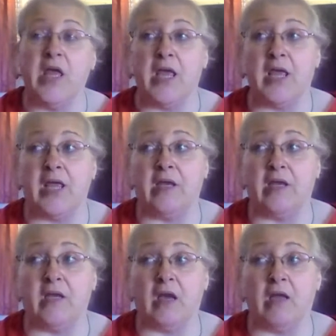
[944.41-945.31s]

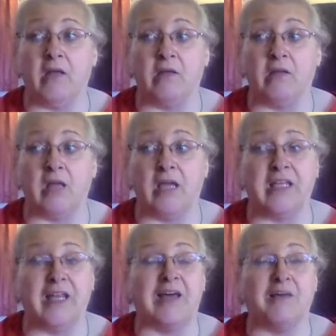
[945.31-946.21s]
And I liked
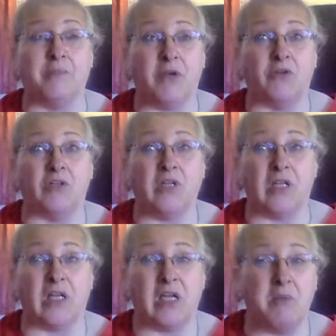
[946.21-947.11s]
it a lot better than
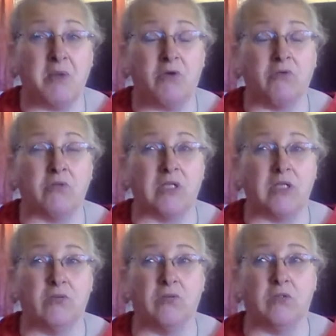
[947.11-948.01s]
the chemicals they
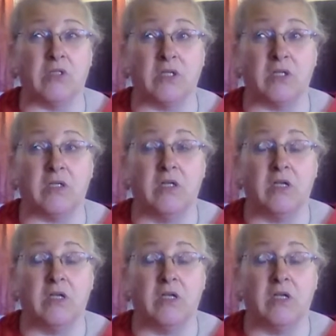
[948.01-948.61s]
use in